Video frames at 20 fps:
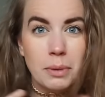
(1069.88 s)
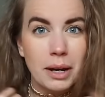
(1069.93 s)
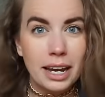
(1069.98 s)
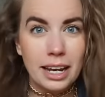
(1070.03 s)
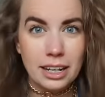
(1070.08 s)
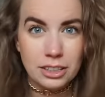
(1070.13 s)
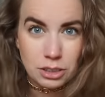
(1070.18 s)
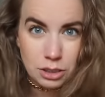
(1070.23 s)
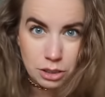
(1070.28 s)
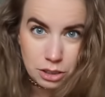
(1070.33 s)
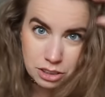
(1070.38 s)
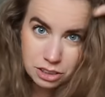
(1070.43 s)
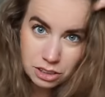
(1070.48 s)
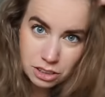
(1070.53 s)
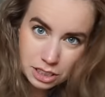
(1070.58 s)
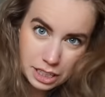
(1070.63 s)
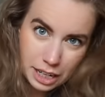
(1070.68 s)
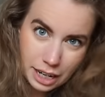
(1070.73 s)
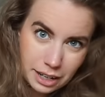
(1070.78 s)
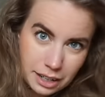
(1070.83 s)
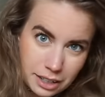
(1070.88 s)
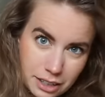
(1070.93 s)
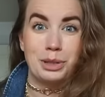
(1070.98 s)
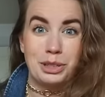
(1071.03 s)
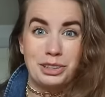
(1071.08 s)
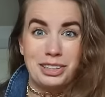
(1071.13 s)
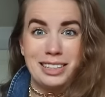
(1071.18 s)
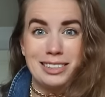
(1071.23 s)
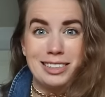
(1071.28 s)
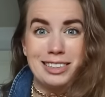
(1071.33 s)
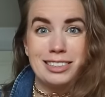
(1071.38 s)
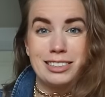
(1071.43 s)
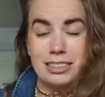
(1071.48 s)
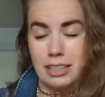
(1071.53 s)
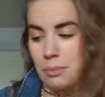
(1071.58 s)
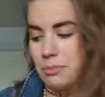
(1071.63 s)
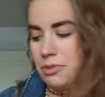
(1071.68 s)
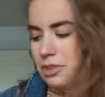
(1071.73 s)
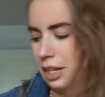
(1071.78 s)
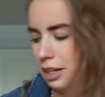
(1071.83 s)
my hair so good today? But this is
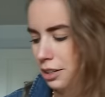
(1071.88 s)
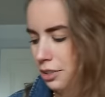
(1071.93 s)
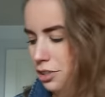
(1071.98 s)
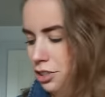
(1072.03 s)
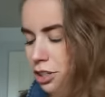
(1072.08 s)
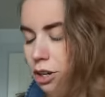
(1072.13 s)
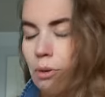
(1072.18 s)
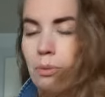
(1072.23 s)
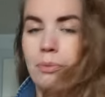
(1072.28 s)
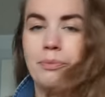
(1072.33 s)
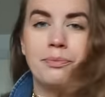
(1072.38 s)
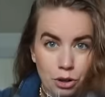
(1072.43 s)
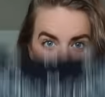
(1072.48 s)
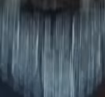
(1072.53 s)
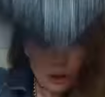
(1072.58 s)
something, so...